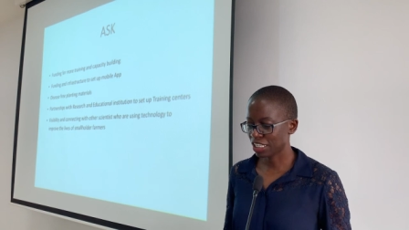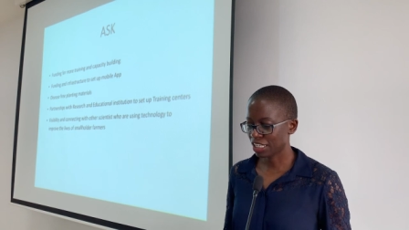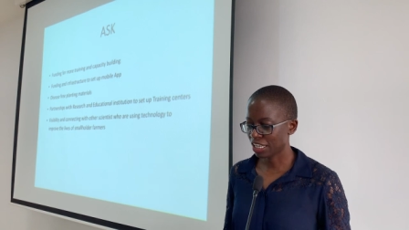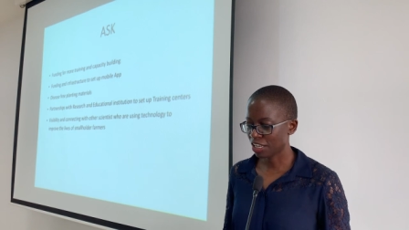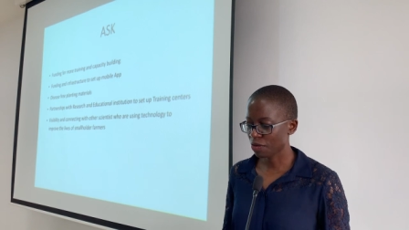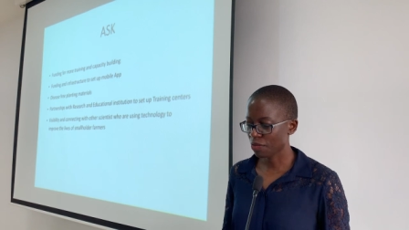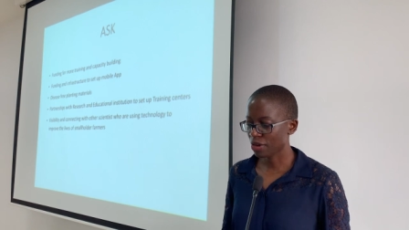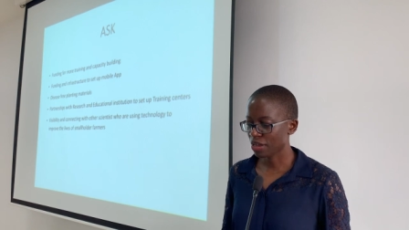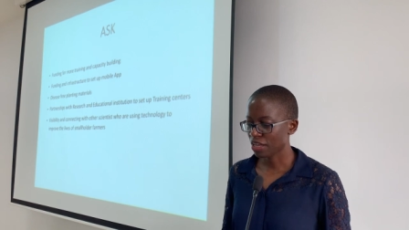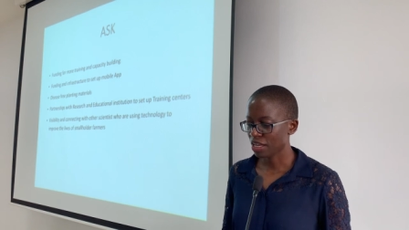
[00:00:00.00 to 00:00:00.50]

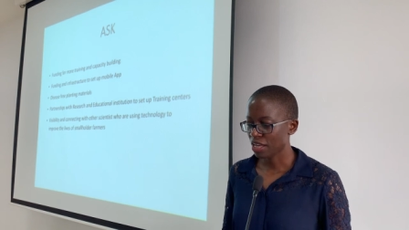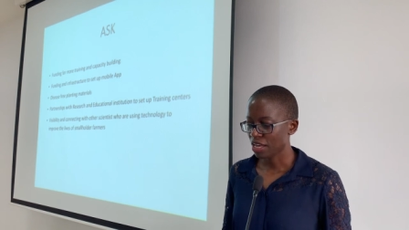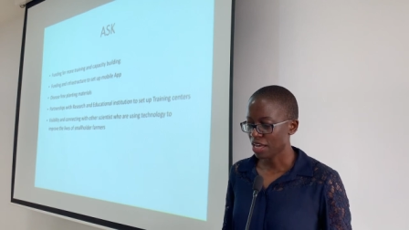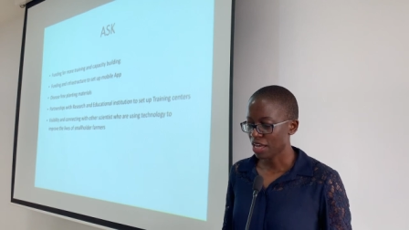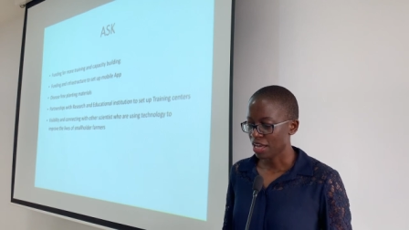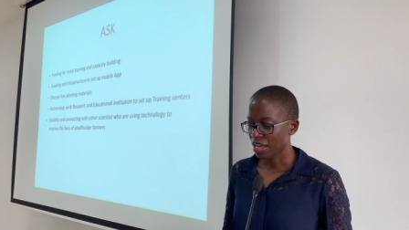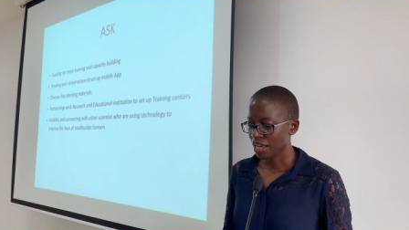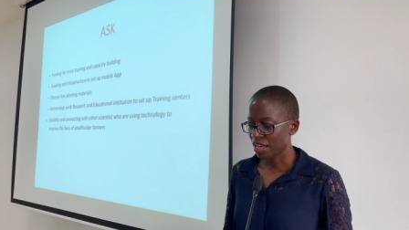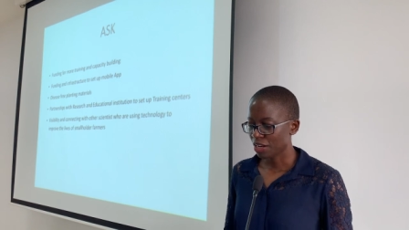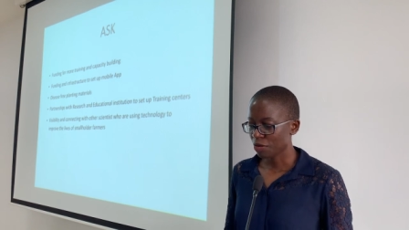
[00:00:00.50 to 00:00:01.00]
secure.
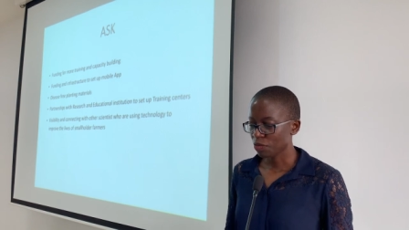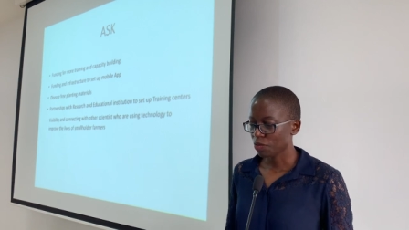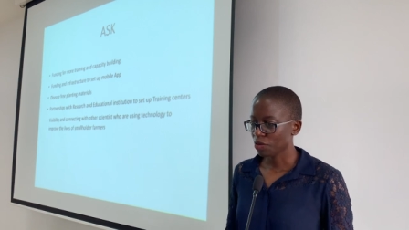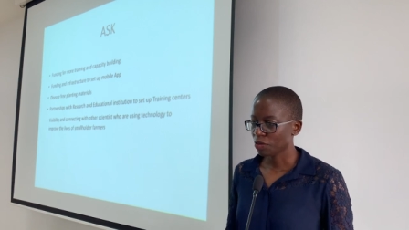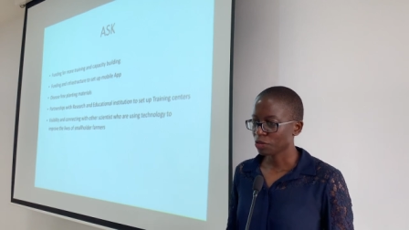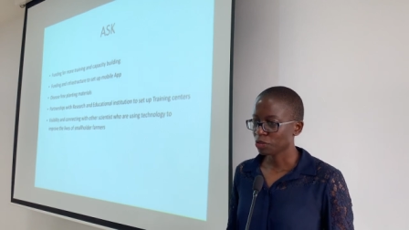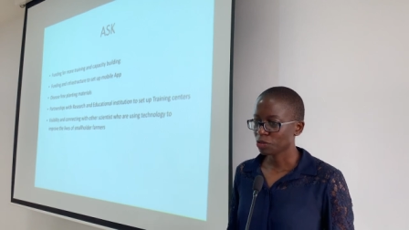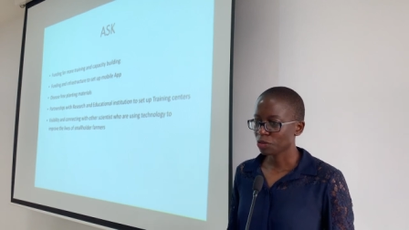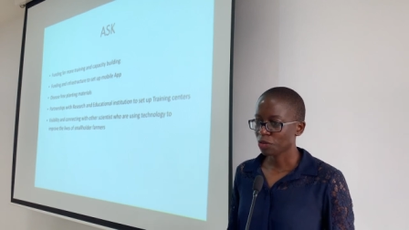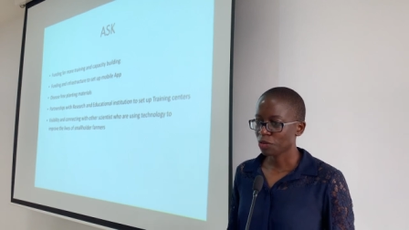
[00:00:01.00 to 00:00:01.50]
And we
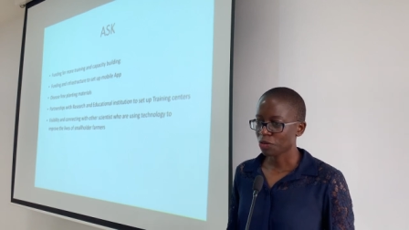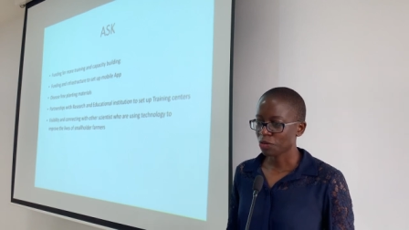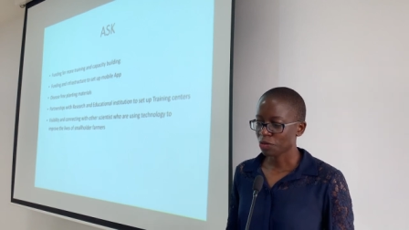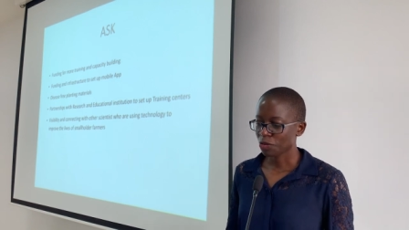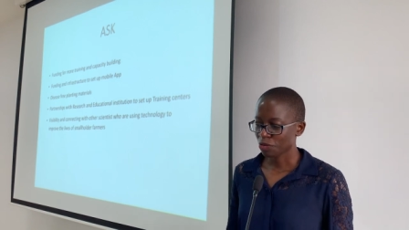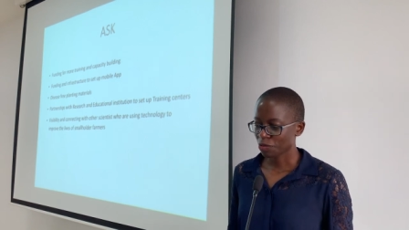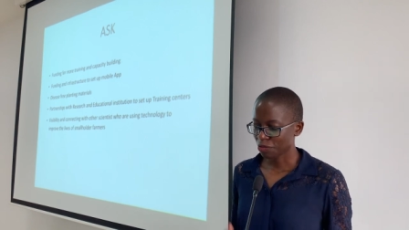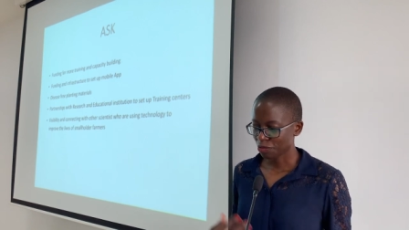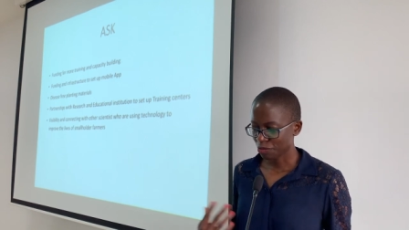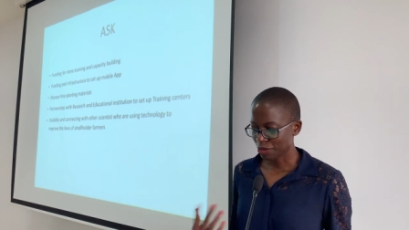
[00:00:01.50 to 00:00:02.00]
also
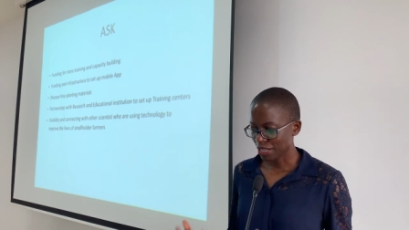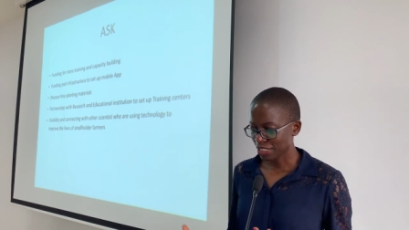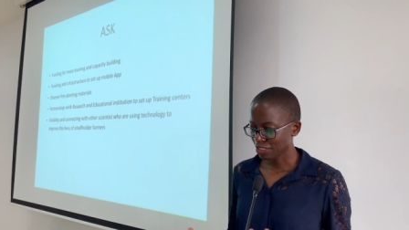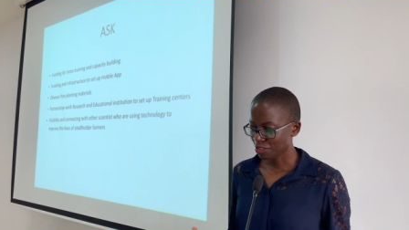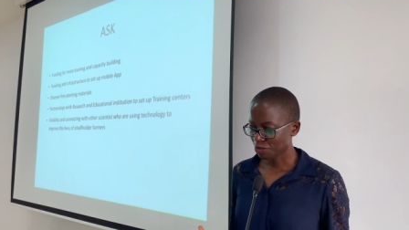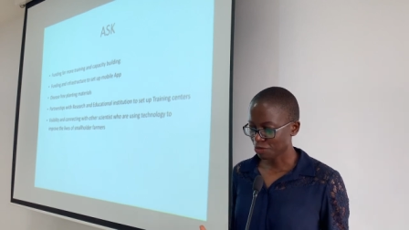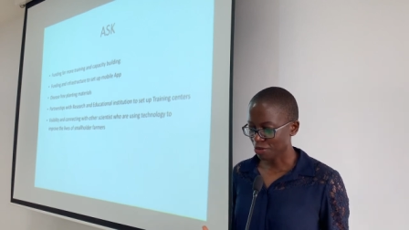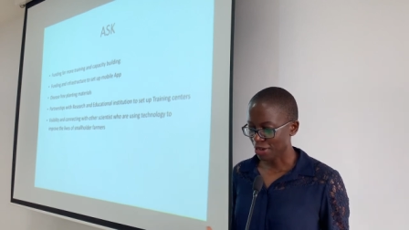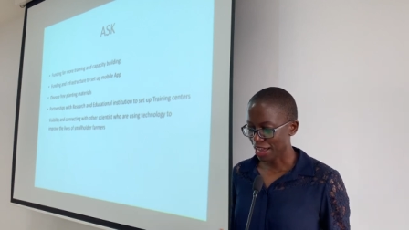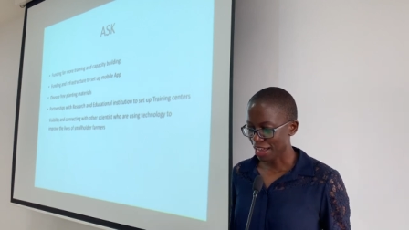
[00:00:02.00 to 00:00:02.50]

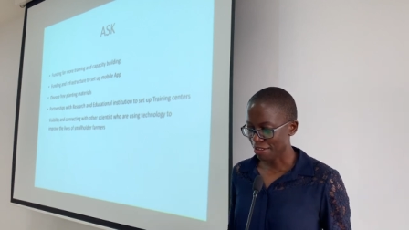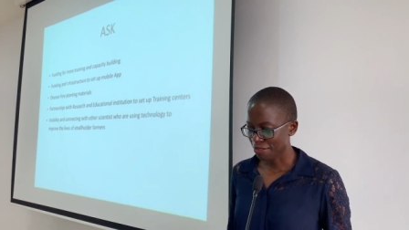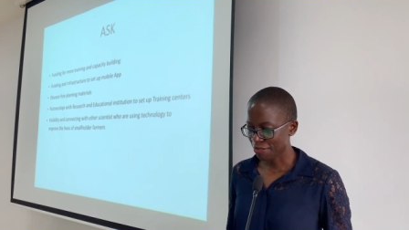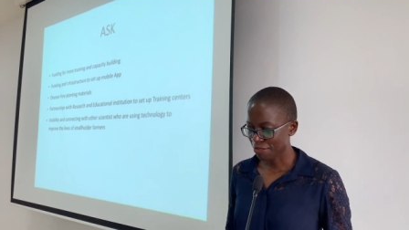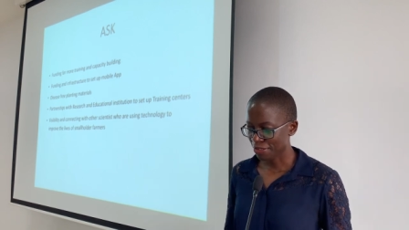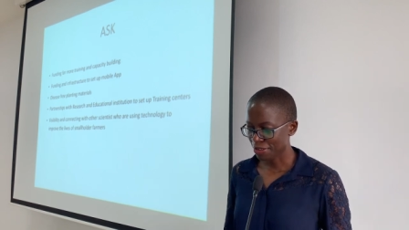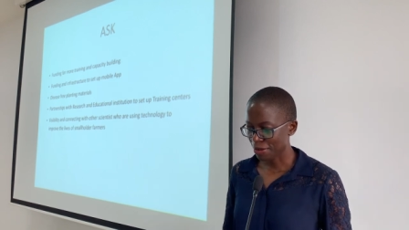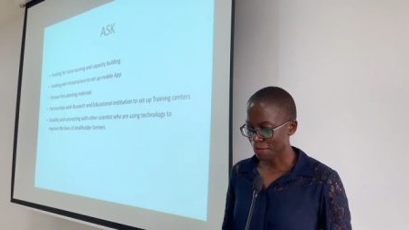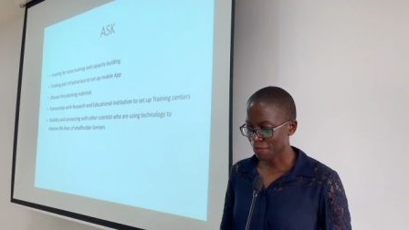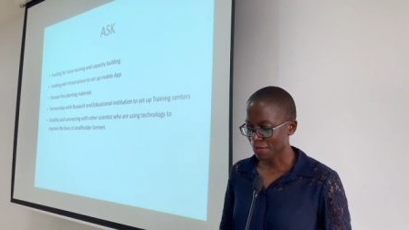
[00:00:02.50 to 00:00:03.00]
want to have
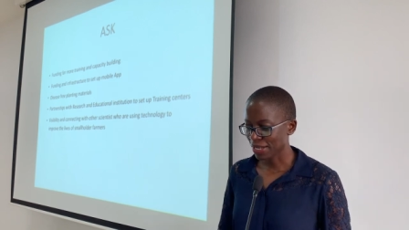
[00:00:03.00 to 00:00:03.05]
uh,